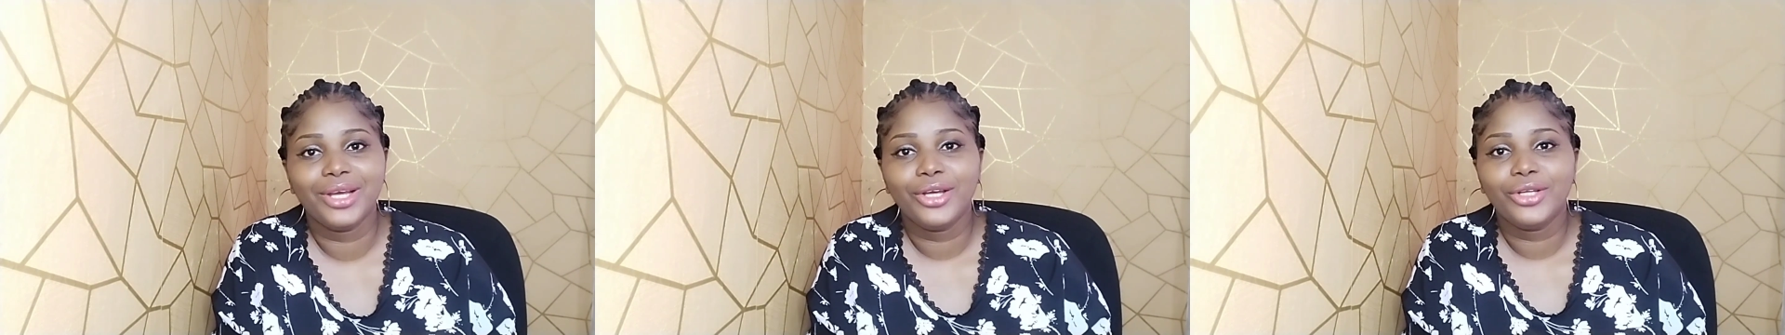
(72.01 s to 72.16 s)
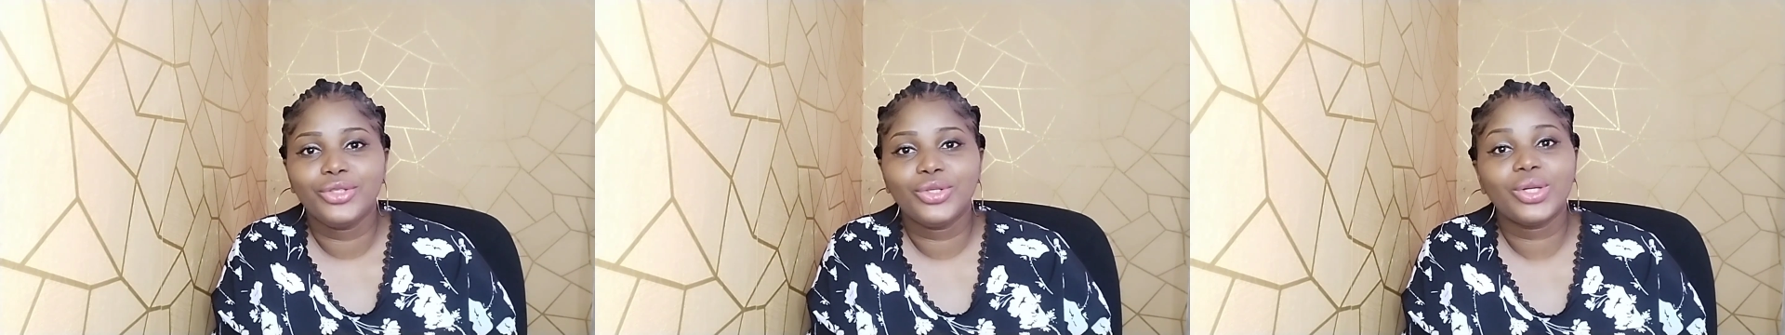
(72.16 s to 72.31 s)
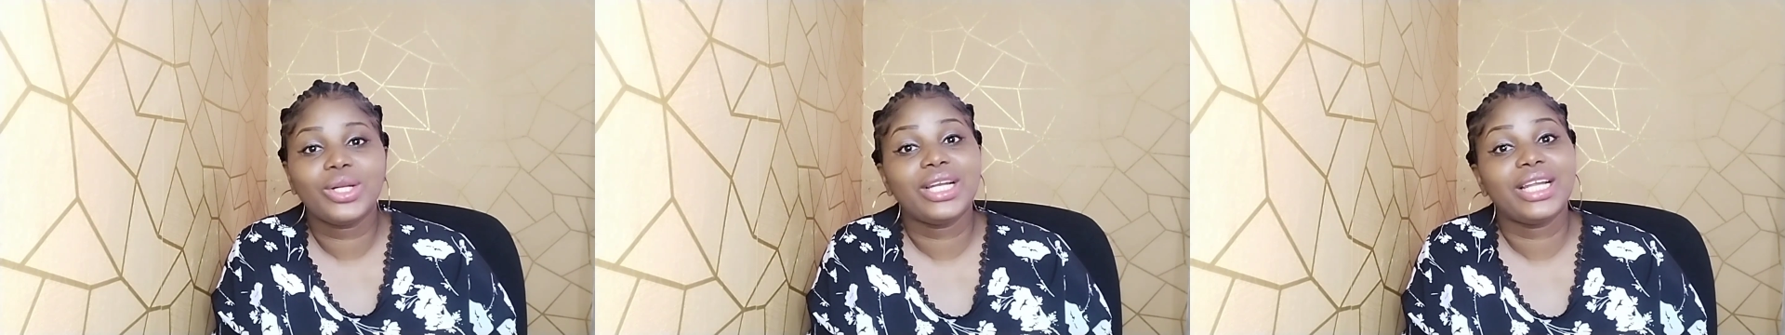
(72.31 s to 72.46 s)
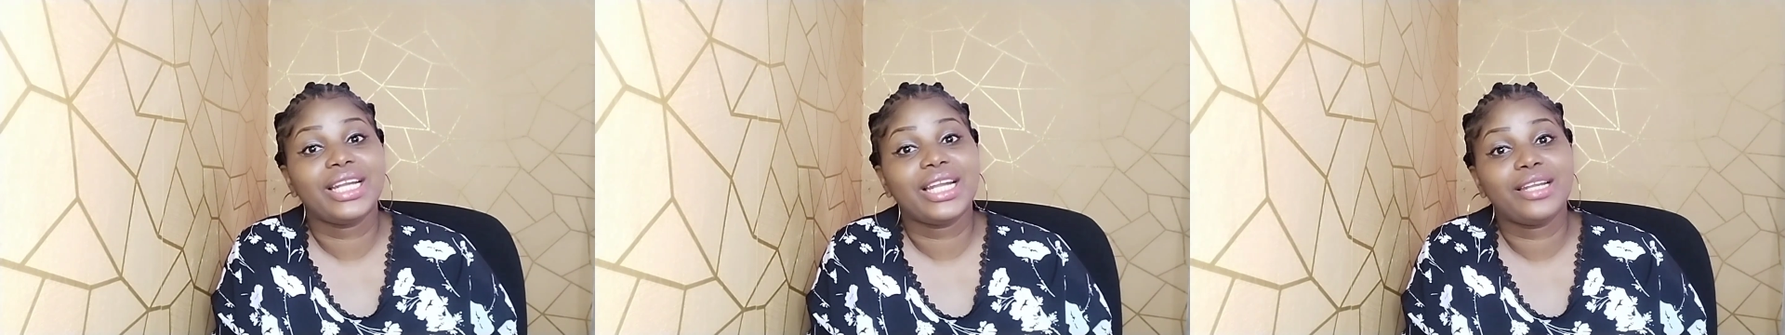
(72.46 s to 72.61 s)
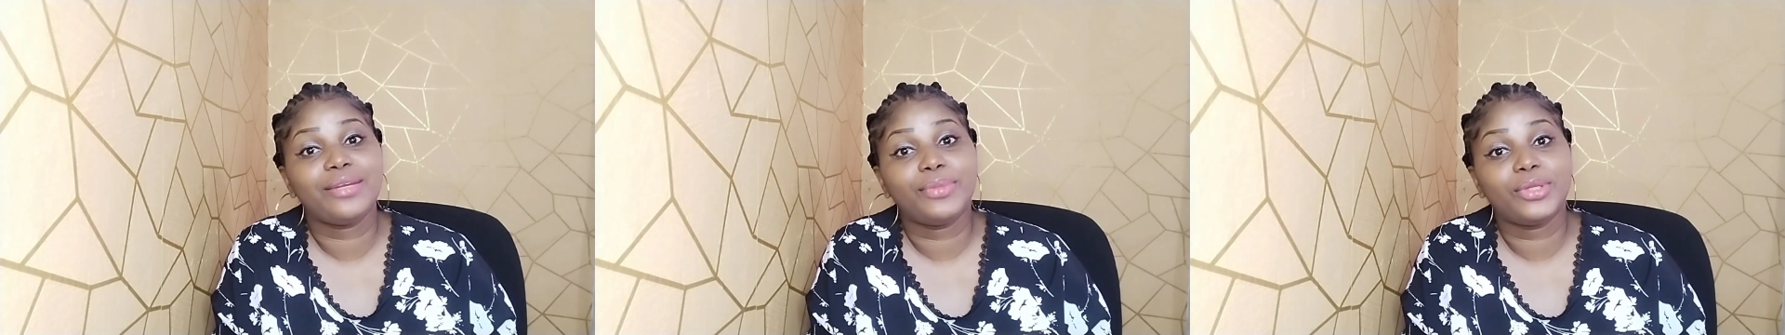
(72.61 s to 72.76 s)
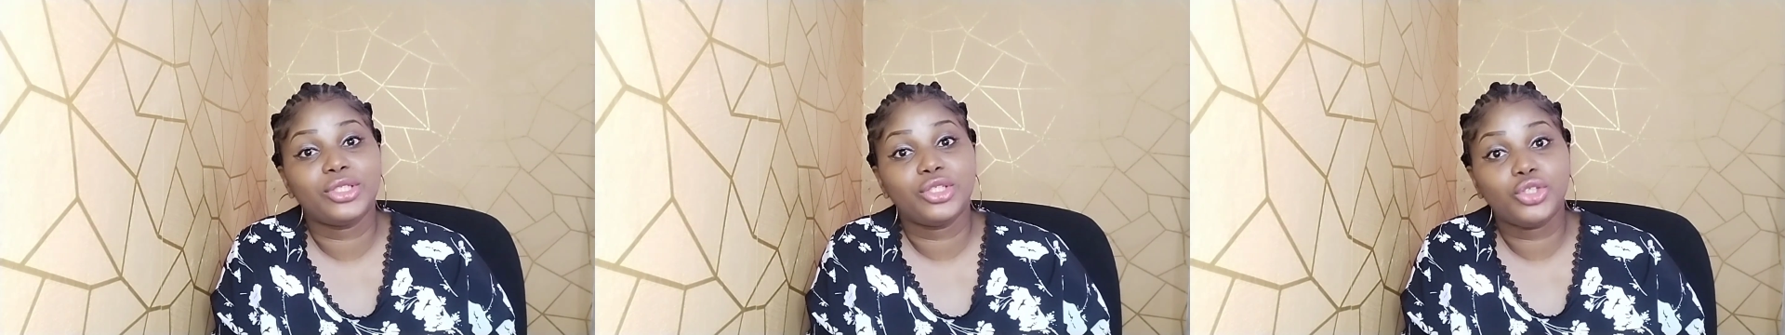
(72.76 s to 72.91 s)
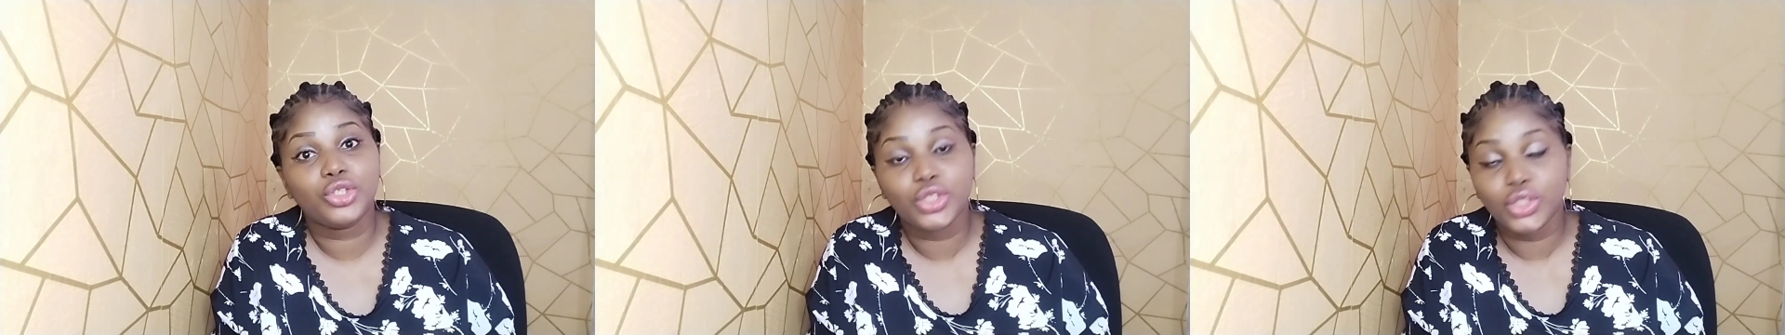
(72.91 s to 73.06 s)
Don't let
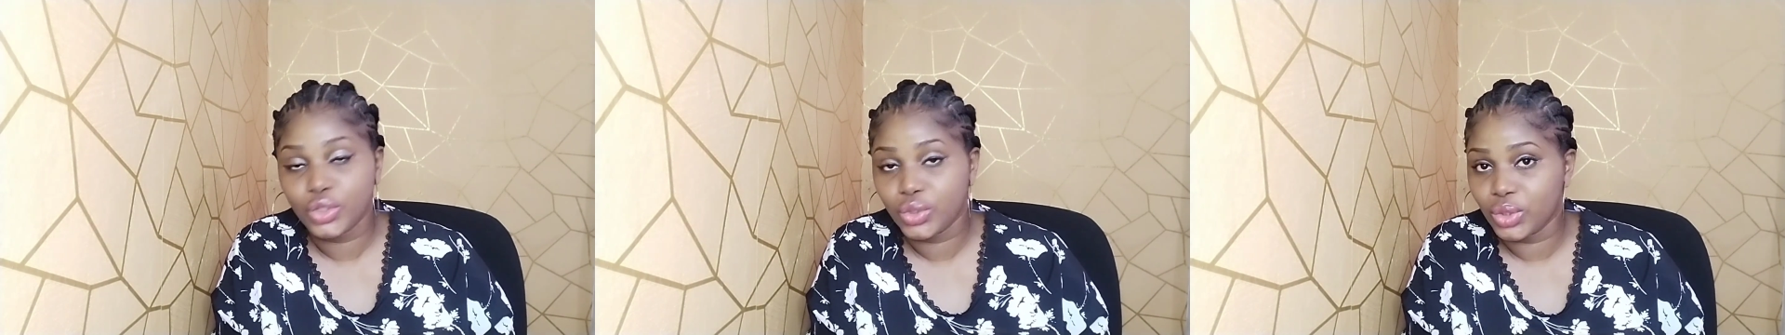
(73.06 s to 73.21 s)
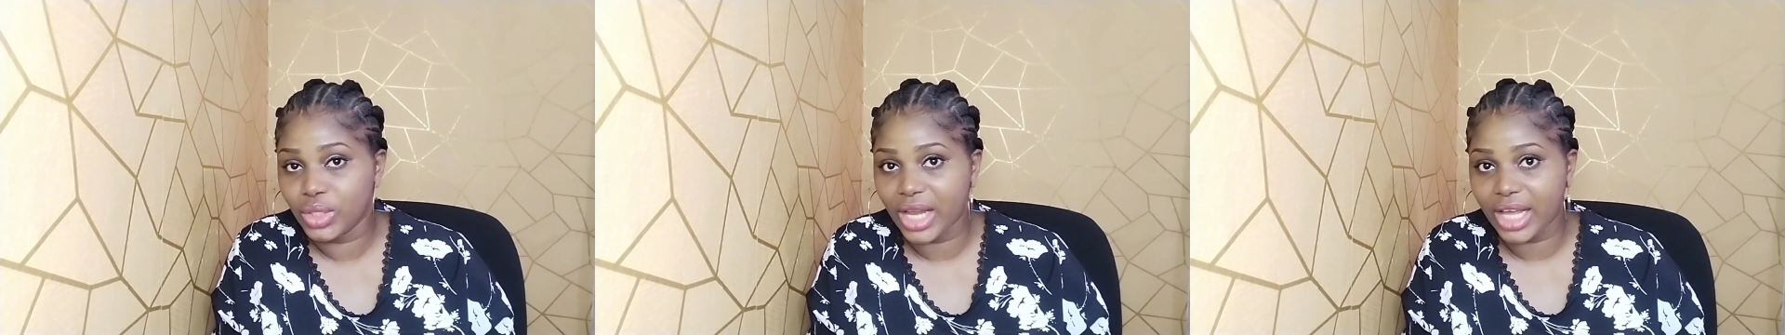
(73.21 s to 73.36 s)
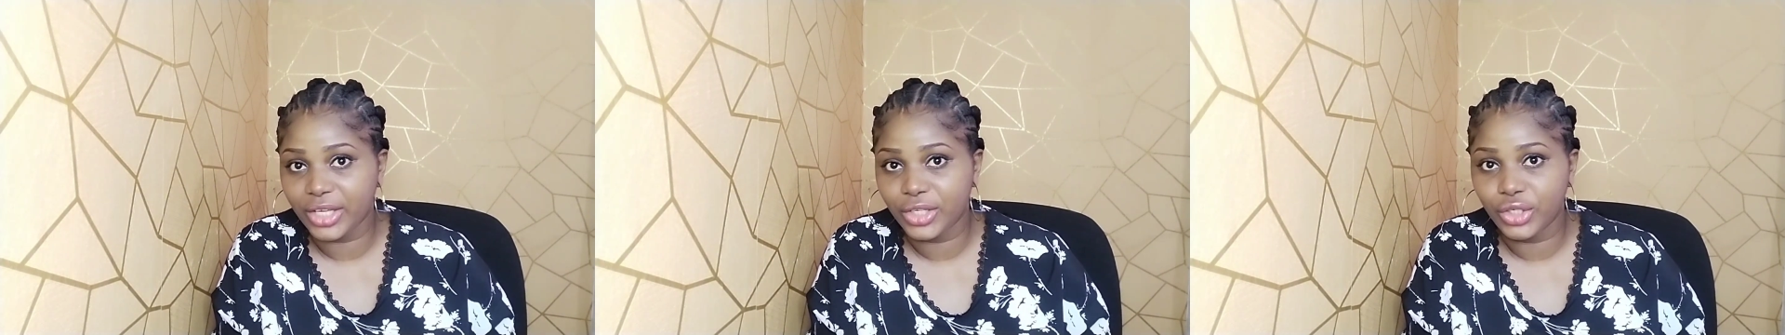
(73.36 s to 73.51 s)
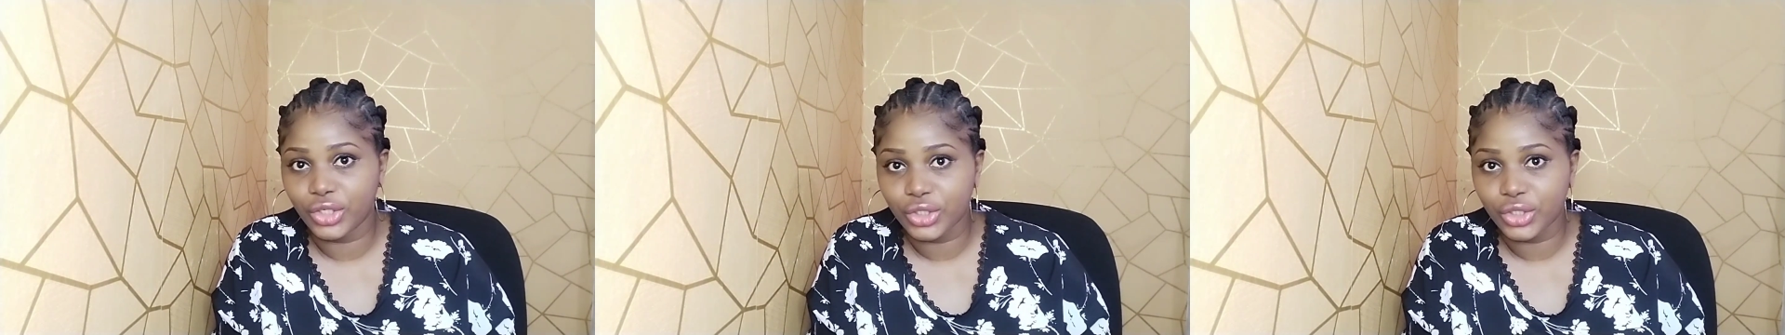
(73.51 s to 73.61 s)
anybody treat you like you're